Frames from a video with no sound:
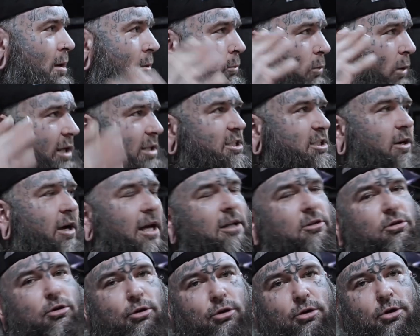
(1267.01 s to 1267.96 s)
Once I
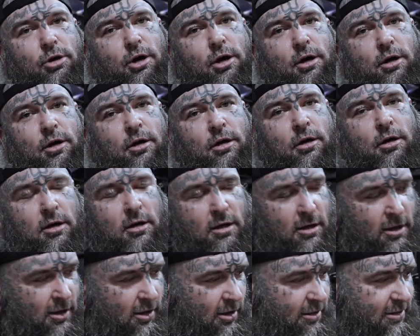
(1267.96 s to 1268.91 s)
do,
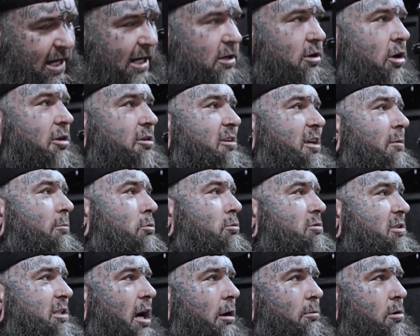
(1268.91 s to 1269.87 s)
that content will
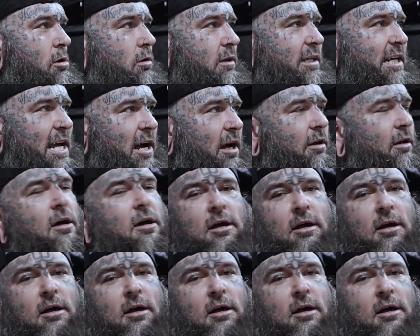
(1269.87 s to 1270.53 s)
start rolling out.